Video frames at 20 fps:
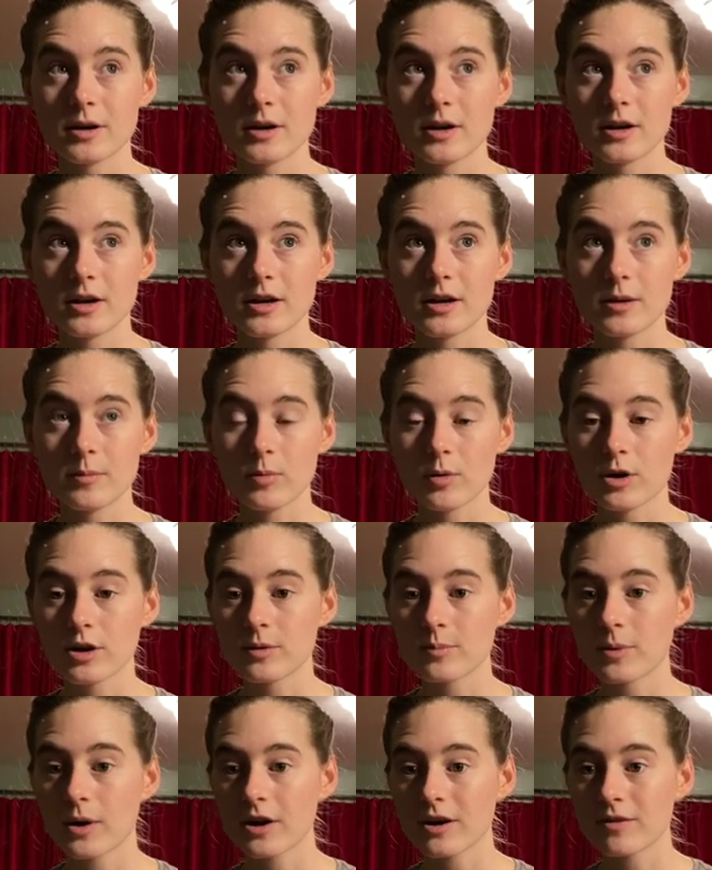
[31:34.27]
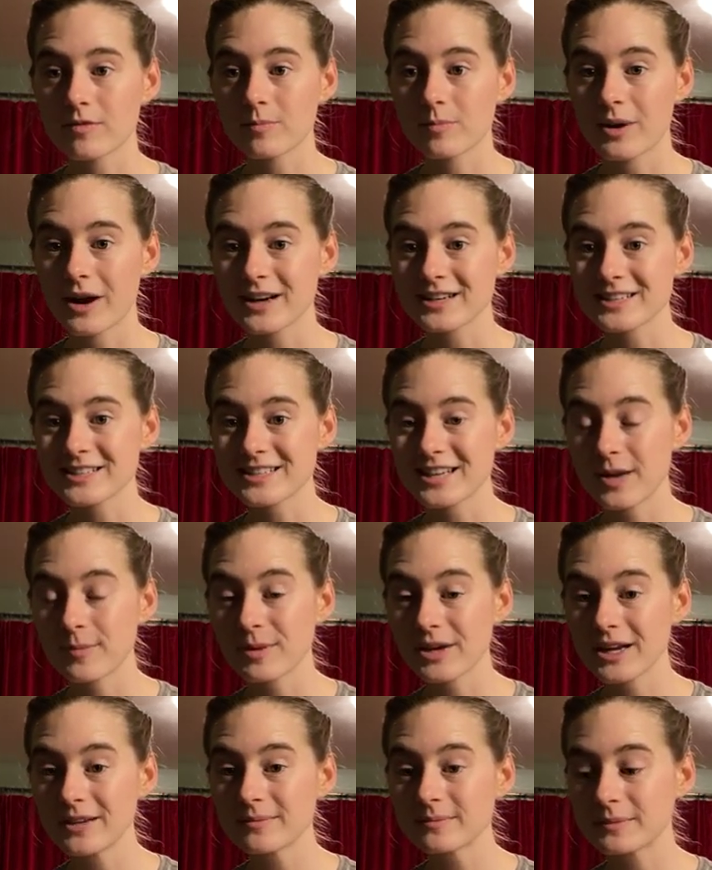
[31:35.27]
an important part of practice time
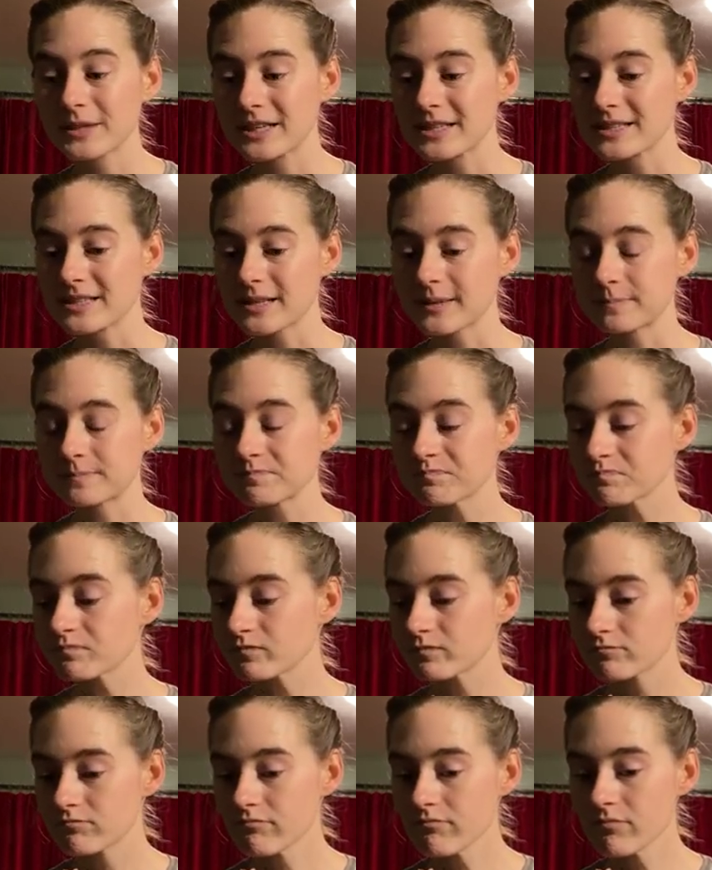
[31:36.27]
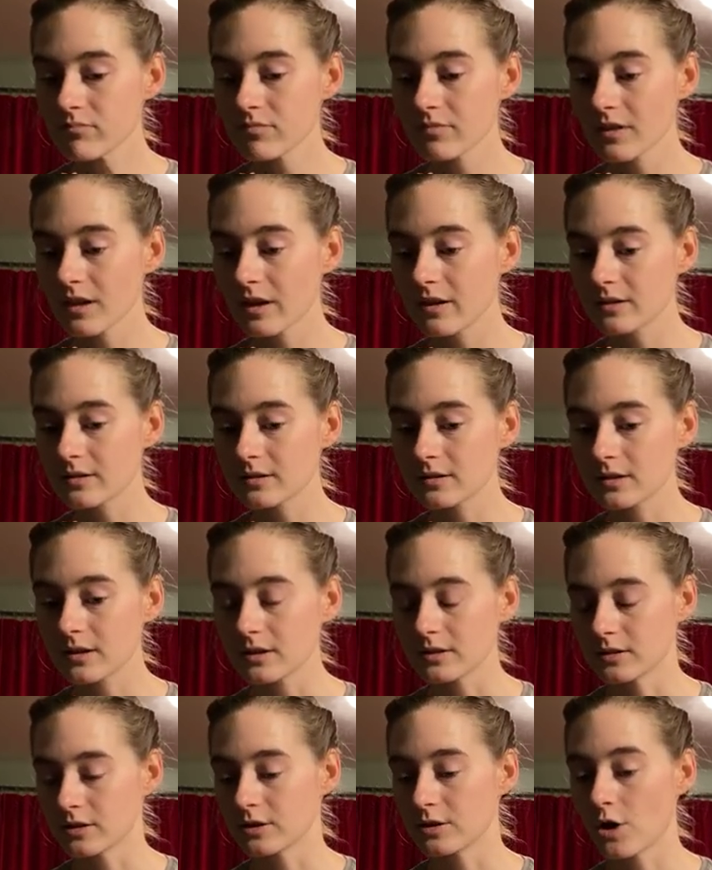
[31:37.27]
again, is
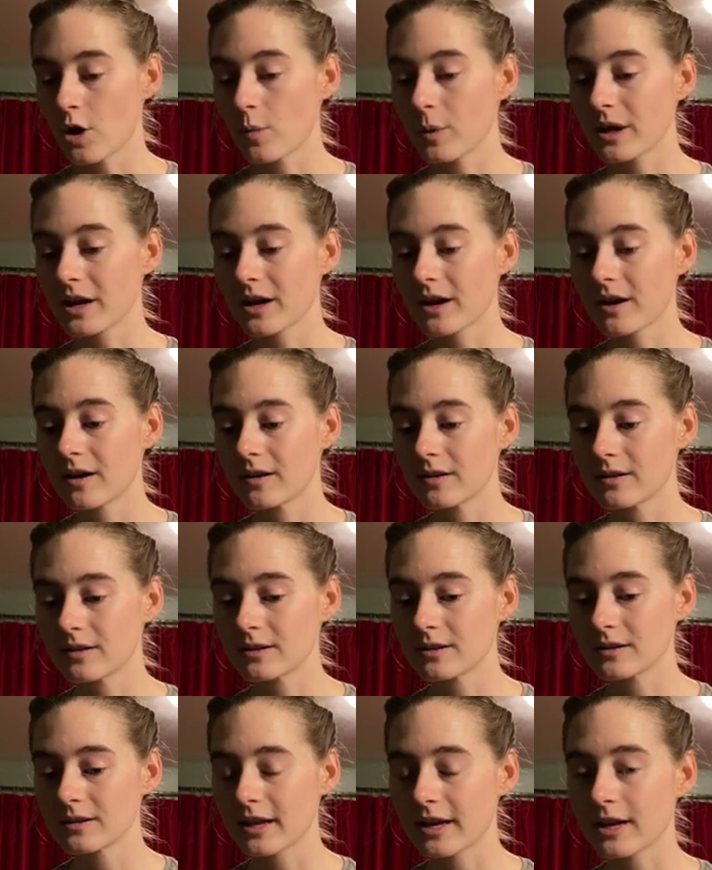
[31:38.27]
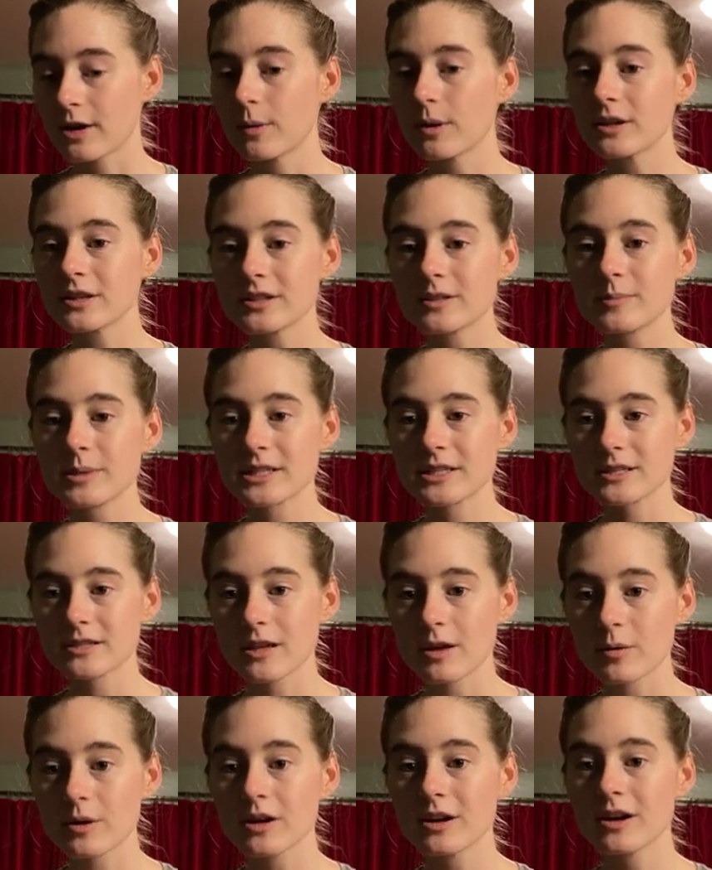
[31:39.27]
knowing, like, going a little bit
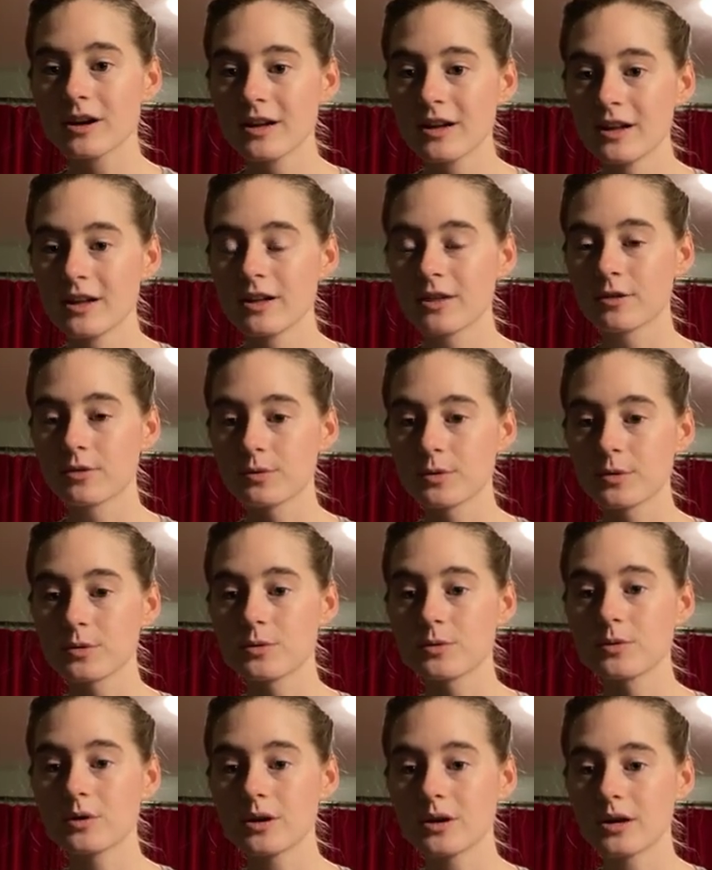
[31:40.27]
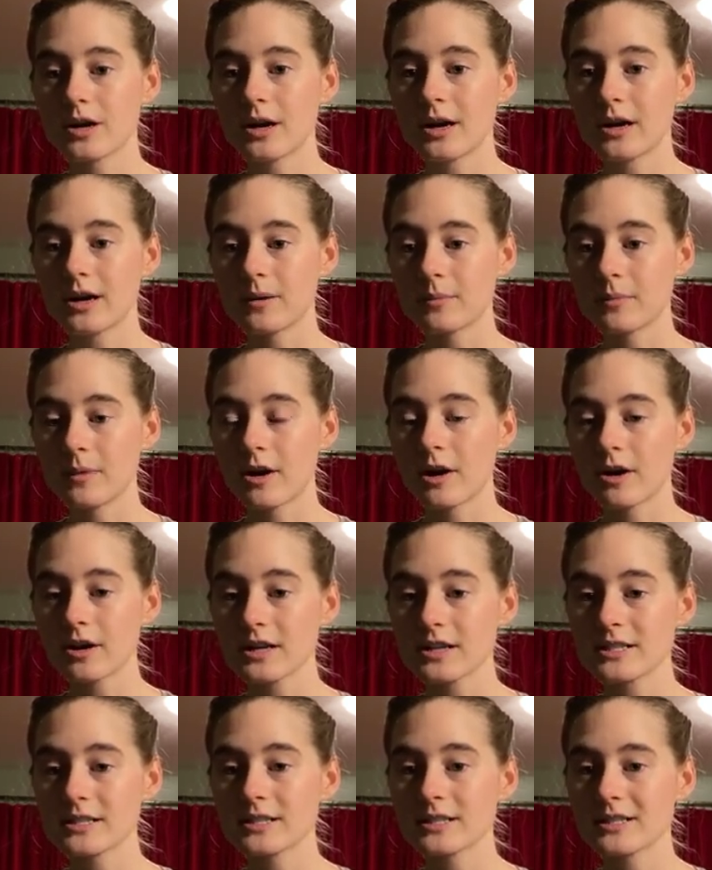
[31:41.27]
slower through
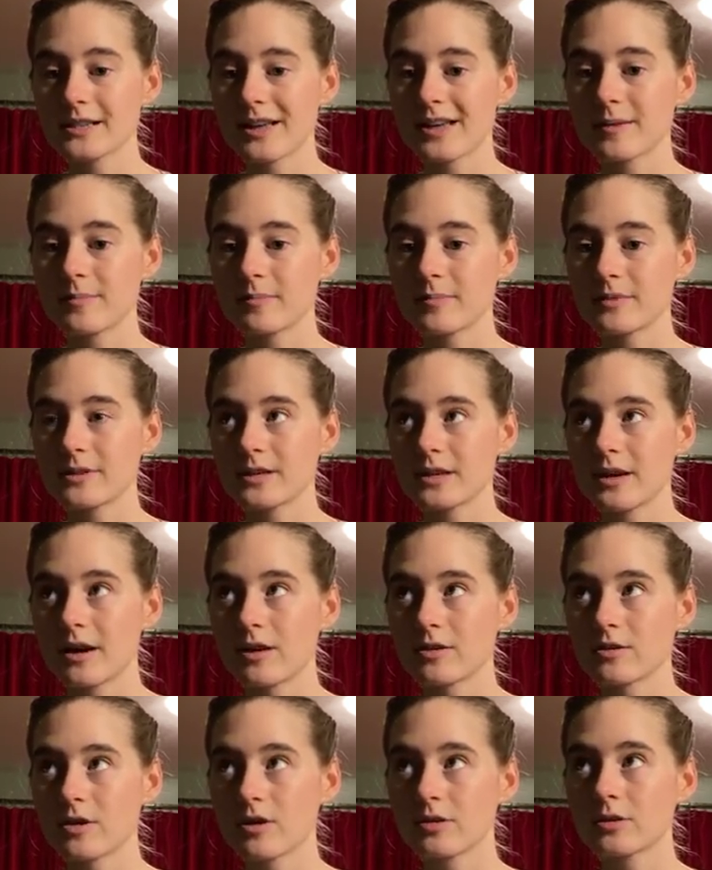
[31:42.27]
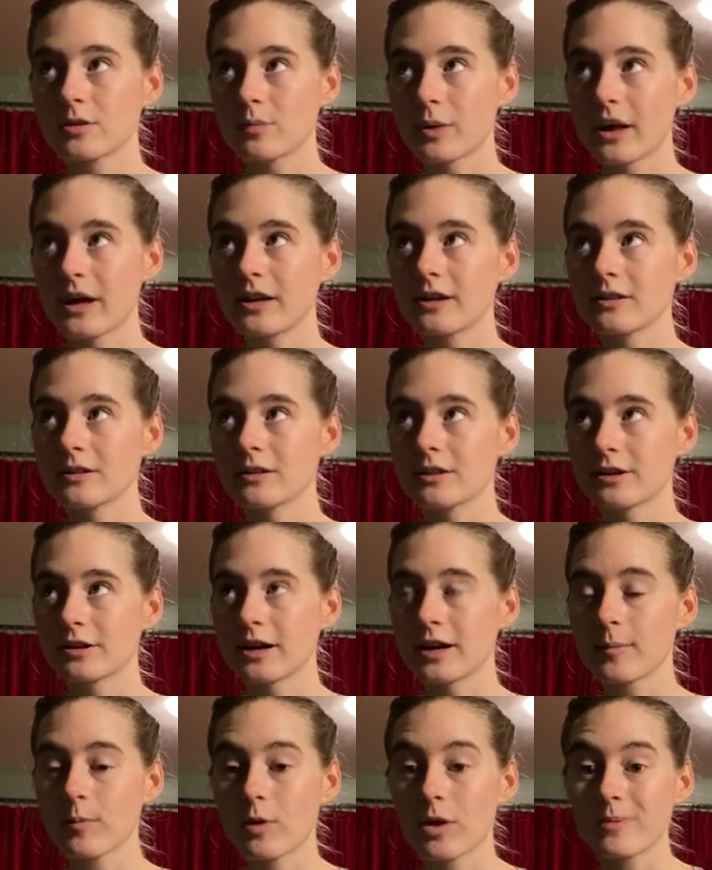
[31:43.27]
artists, and along the way
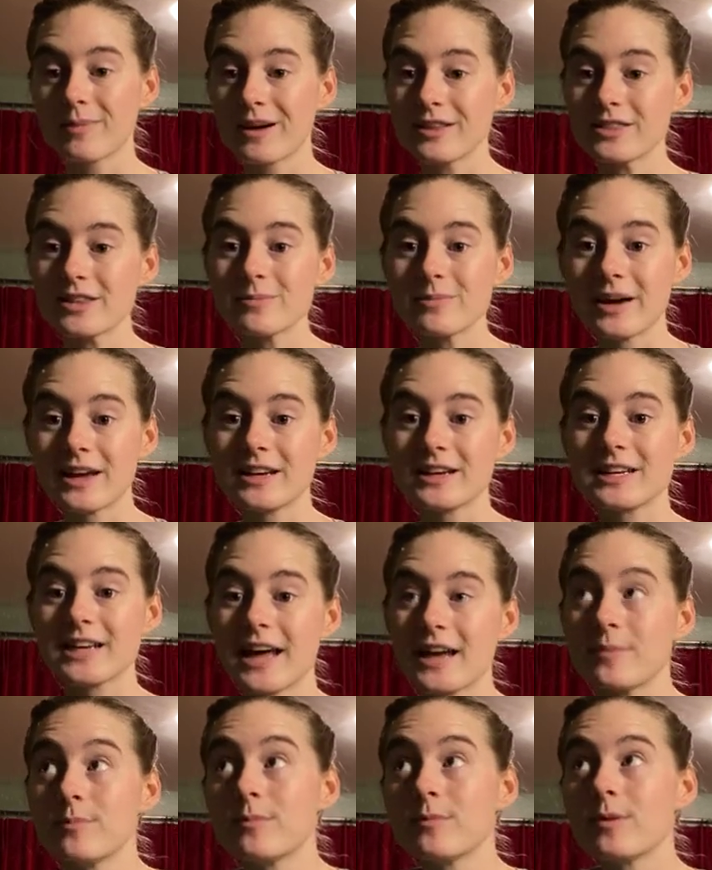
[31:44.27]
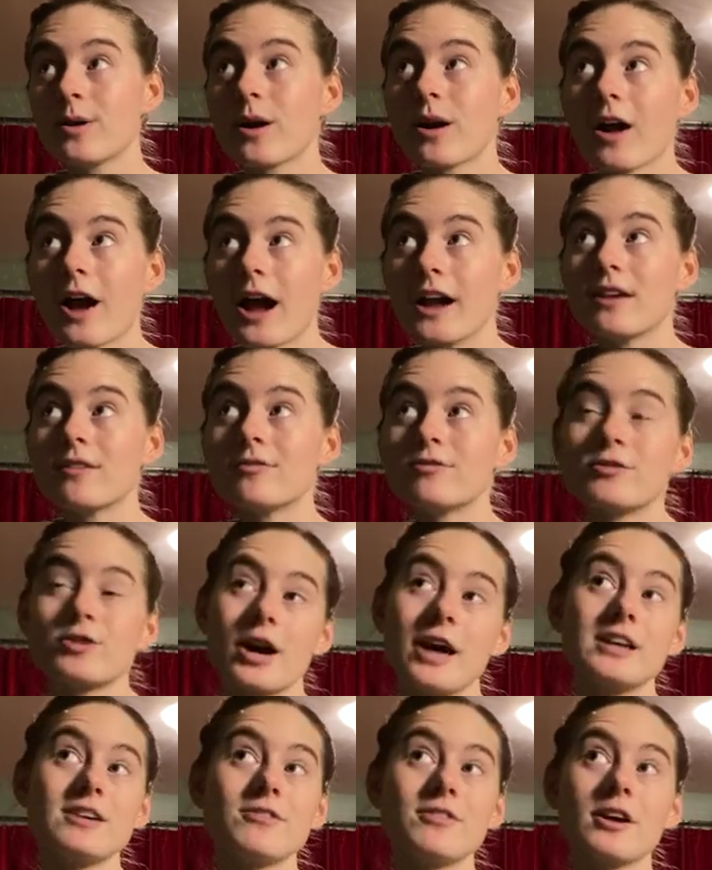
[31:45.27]
learning more about them, and kind of
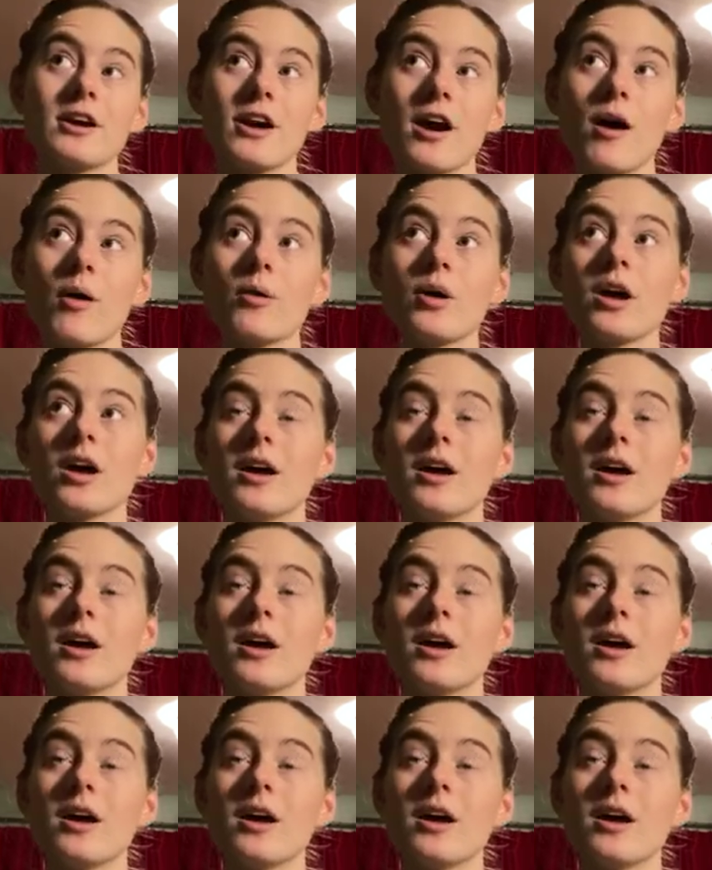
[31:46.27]
trying to figure out,